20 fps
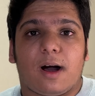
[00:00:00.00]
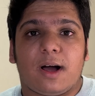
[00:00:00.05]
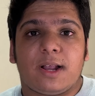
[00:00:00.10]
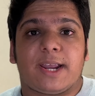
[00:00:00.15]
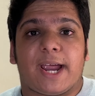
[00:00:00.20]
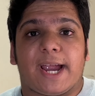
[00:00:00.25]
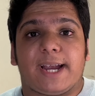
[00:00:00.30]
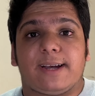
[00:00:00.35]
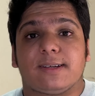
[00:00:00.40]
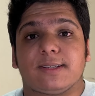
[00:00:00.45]

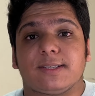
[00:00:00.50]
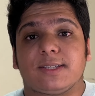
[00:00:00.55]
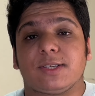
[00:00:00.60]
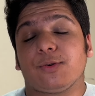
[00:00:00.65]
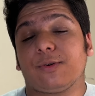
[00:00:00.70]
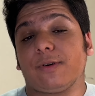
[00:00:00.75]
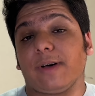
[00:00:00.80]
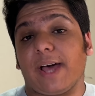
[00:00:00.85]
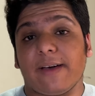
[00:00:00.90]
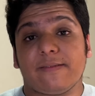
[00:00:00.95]
Alright,
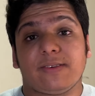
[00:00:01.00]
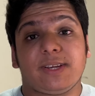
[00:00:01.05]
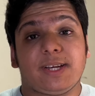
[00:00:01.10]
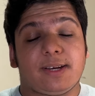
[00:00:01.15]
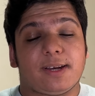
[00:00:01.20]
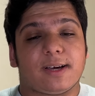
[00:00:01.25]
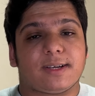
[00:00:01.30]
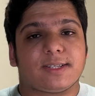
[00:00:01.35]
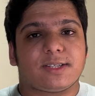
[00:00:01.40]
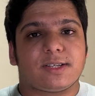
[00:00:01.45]
so every
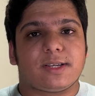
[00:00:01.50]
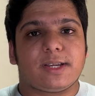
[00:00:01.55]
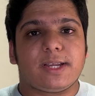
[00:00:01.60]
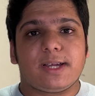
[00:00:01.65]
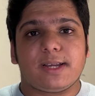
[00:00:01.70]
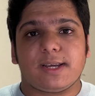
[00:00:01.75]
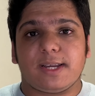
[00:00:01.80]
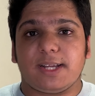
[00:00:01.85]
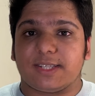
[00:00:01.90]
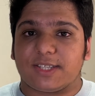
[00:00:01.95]

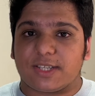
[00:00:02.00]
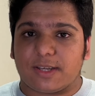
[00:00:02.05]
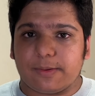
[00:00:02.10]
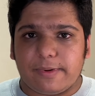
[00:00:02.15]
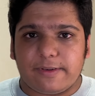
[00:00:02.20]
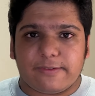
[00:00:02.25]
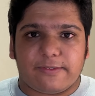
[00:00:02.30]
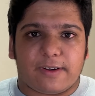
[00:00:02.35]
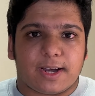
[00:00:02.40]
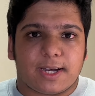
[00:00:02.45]
industry needs to
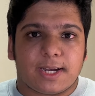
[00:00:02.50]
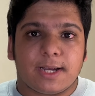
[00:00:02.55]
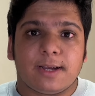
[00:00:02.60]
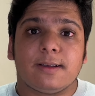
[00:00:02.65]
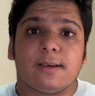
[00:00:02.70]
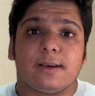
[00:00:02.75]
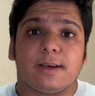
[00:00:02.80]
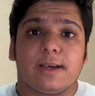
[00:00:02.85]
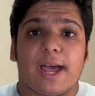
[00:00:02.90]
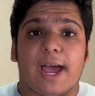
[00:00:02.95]
be funded